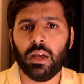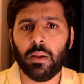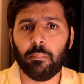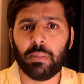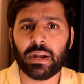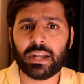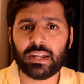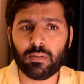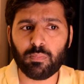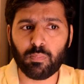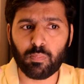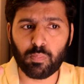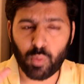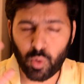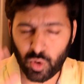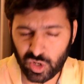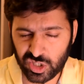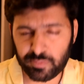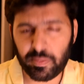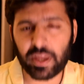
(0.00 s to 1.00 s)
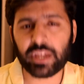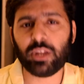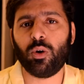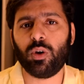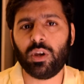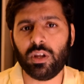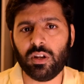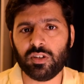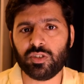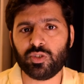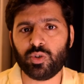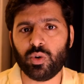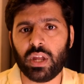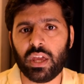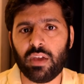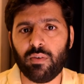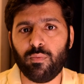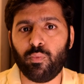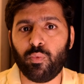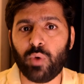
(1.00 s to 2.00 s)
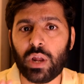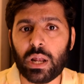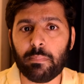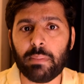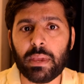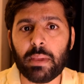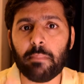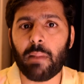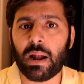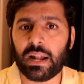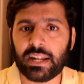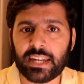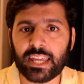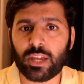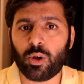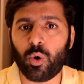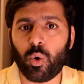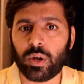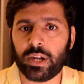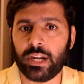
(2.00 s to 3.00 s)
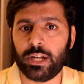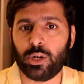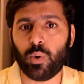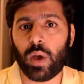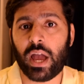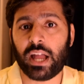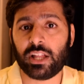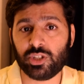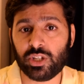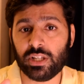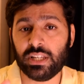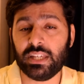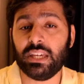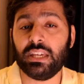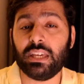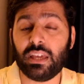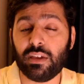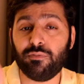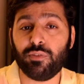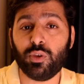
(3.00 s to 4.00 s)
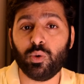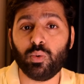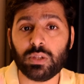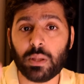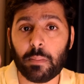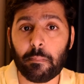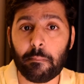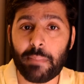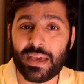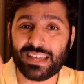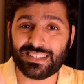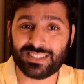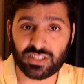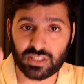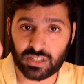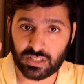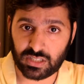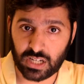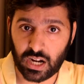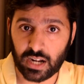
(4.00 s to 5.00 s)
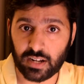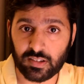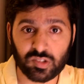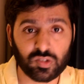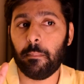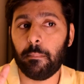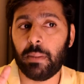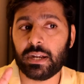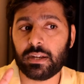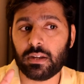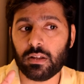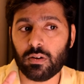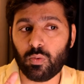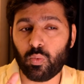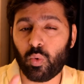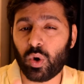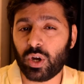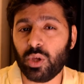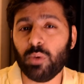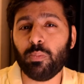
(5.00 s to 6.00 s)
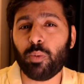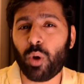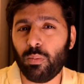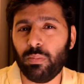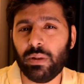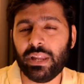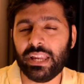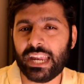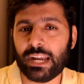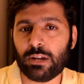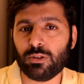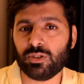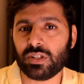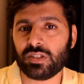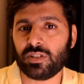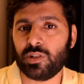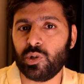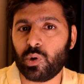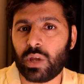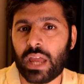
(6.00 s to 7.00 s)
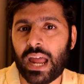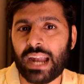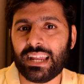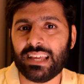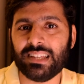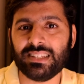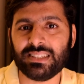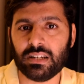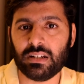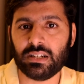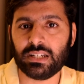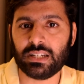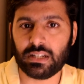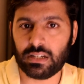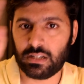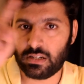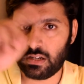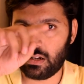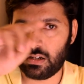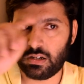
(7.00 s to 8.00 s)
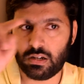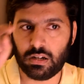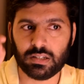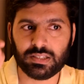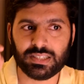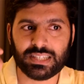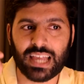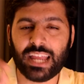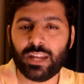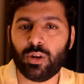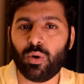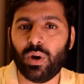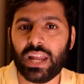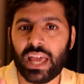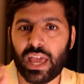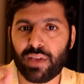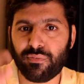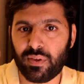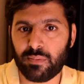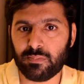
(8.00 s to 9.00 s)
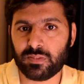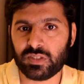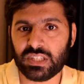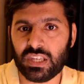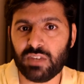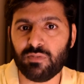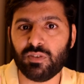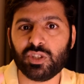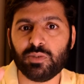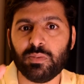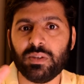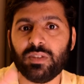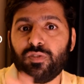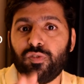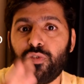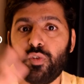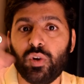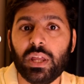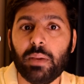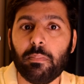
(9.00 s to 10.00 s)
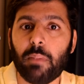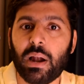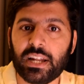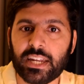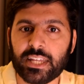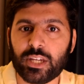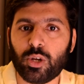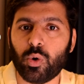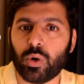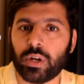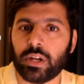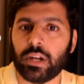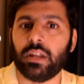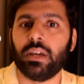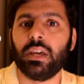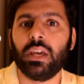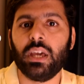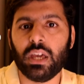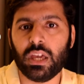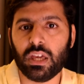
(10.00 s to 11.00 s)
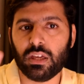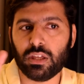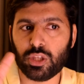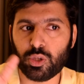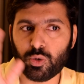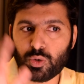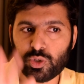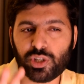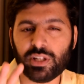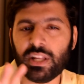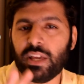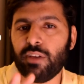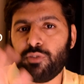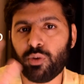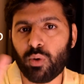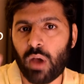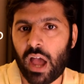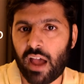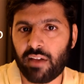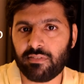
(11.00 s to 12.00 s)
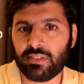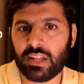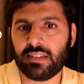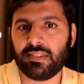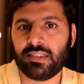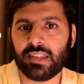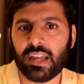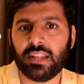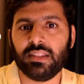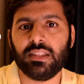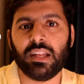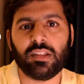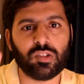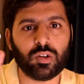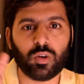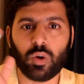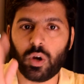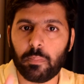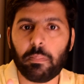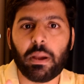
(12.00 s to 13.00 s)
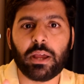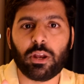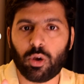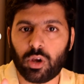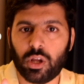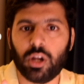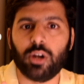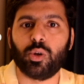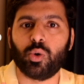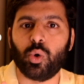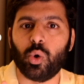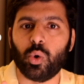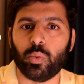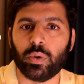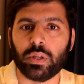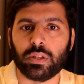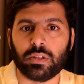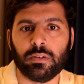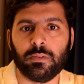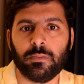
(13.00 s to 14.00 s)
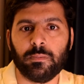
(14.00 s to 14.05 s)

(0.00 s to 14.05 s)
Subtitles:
But most binoculars today will be multi-coated to actually give you the best results. But what you probably need to just look at is a sign called FMC, which means fully multi-coated. Usually if you have that sign, that's a good binocular to go with.